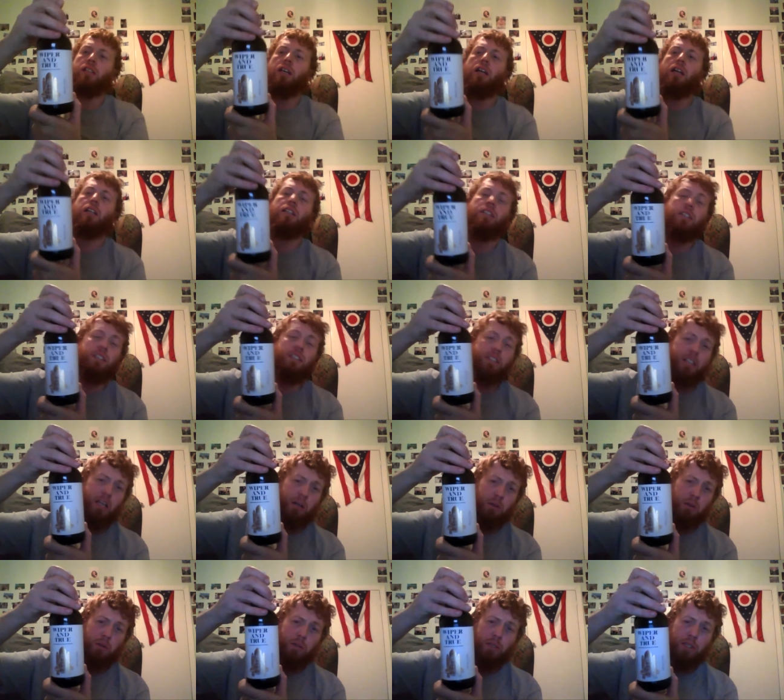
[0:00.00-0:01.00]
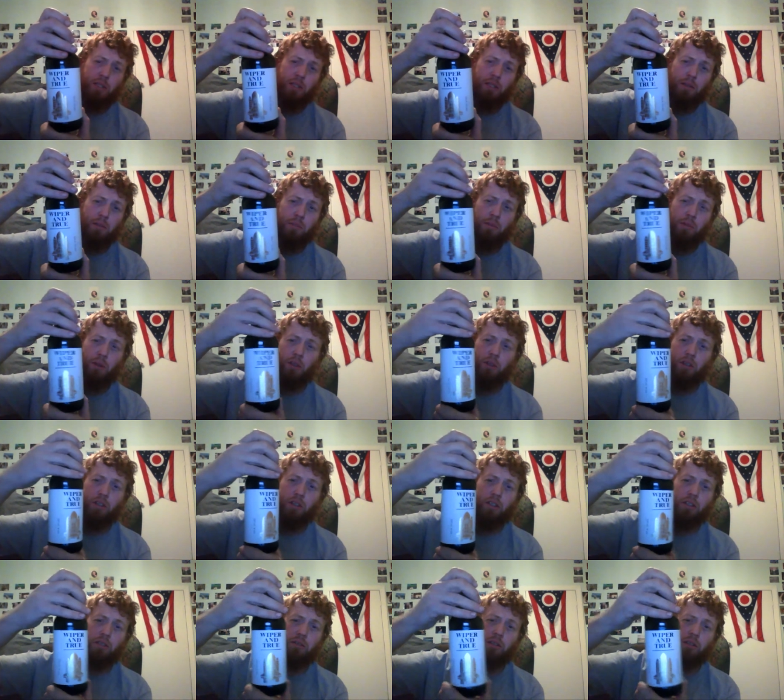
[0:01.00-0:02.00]
and it's stout, but
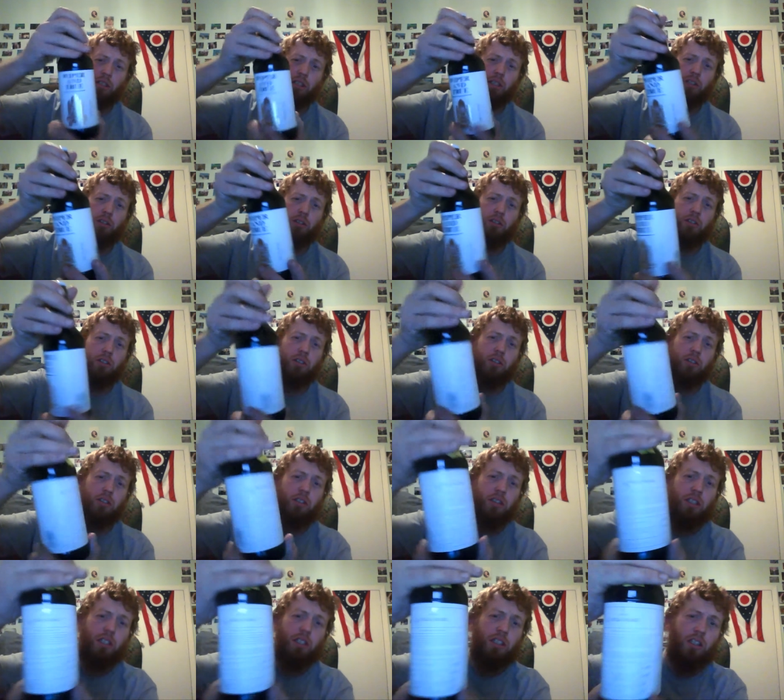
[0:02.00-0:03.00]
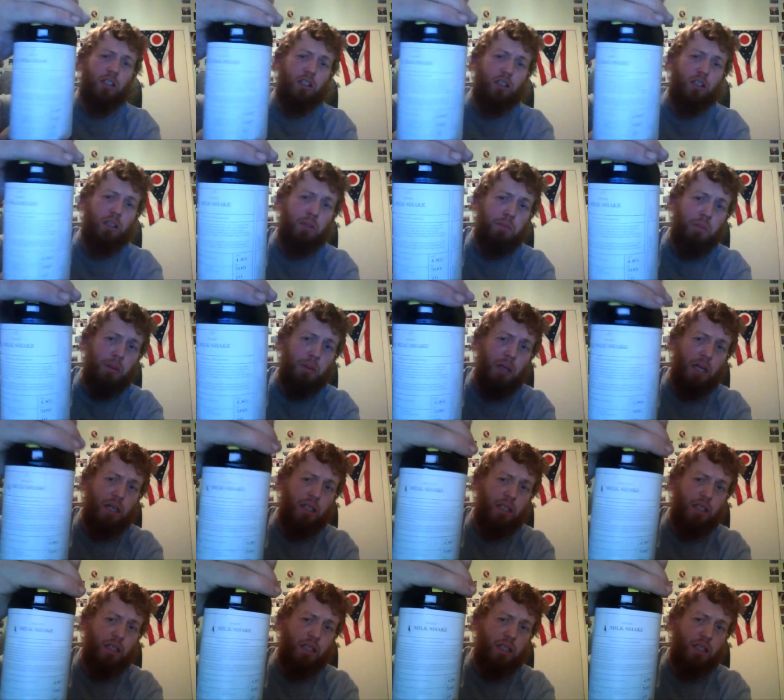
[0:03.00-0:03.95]
it also says it on the back